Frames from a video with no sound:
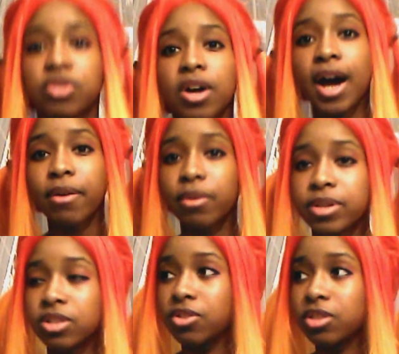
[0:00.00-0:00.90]
So how he
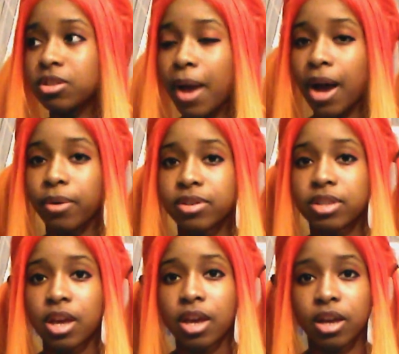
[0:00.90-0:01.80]
wants to use his
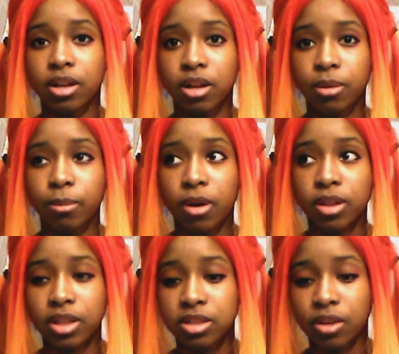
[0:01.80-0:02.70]
powers and
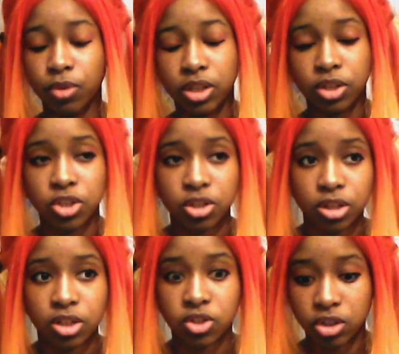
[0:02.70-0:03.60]
all that stuff, what he
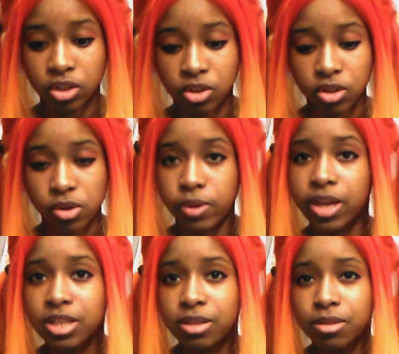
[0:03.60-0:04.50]
should and shouldn't do,
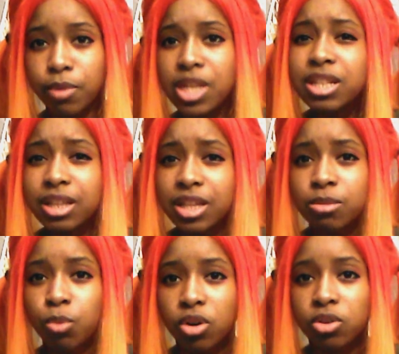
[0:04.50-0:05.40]
basically
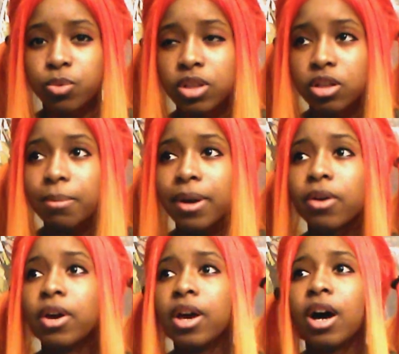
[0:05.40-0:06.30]
his morals. We learn
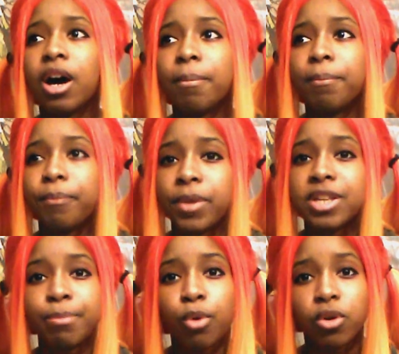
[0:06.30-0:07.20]
about
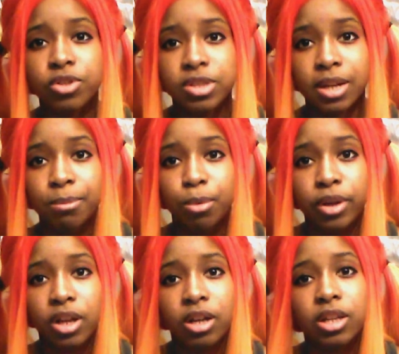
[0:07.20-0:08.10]
his moral
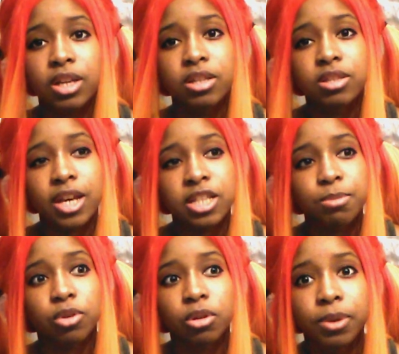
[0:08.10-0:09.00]
standpoint on his
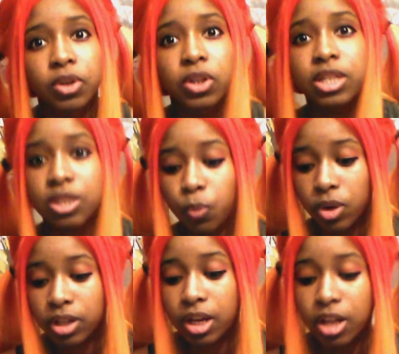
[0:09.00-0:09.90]
aspirabilities and
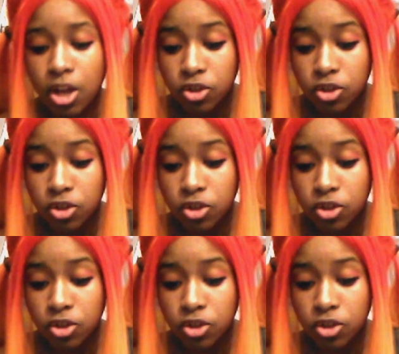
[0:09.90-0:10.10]
whatnot.